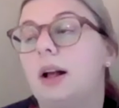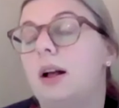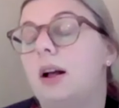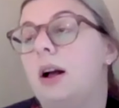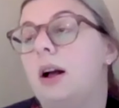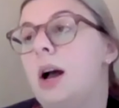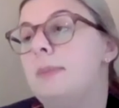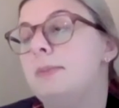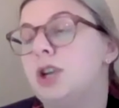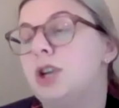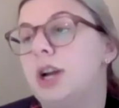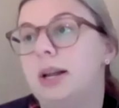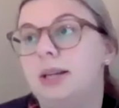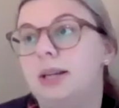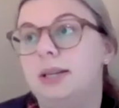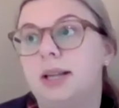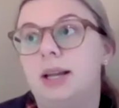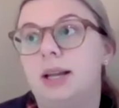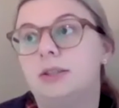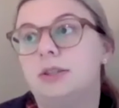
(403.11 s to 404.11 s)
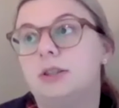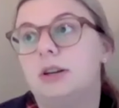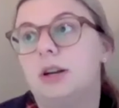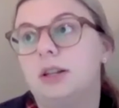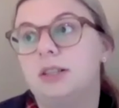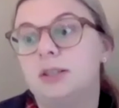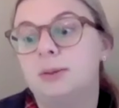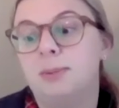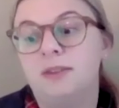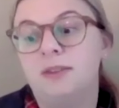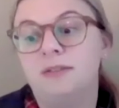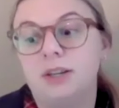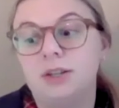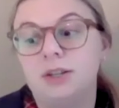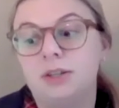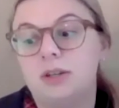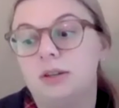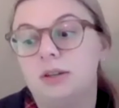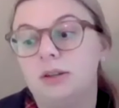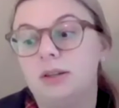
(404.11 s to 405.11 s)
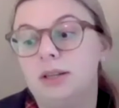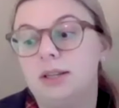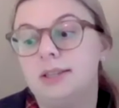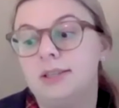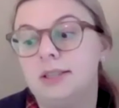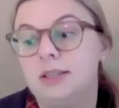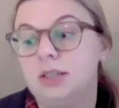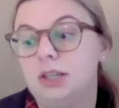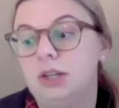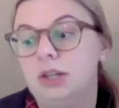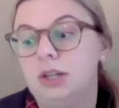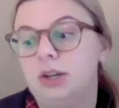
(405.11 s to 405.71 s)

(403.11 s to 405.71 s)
I'm trying to answer as a professional is,